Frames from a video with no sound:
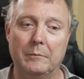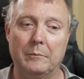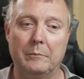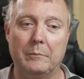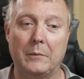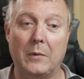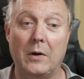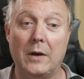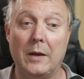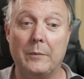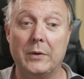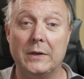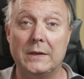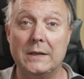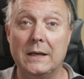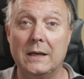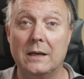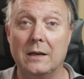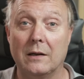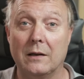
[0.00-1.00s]
my
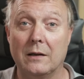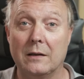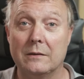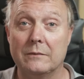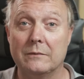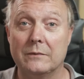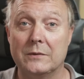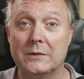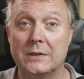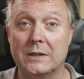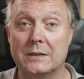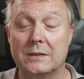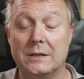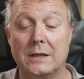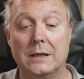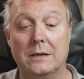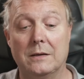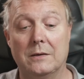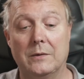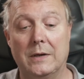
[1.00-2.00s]
particular
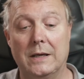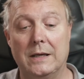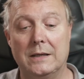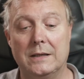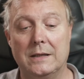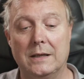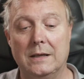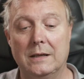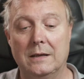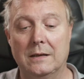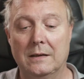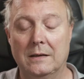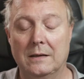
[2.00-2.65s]
16 to 80